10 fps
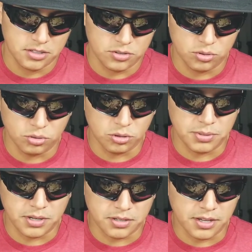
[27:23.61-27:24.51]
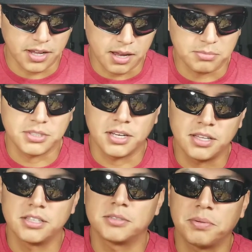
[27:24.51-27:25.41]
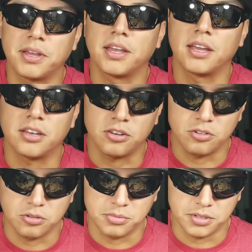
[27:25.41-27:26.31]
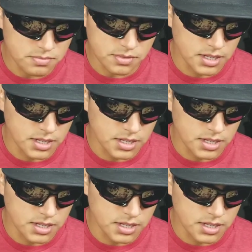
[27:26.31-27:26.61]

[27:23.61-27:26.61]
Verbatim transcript: cool about, like, I'm sanding this by hand, you know what I mean?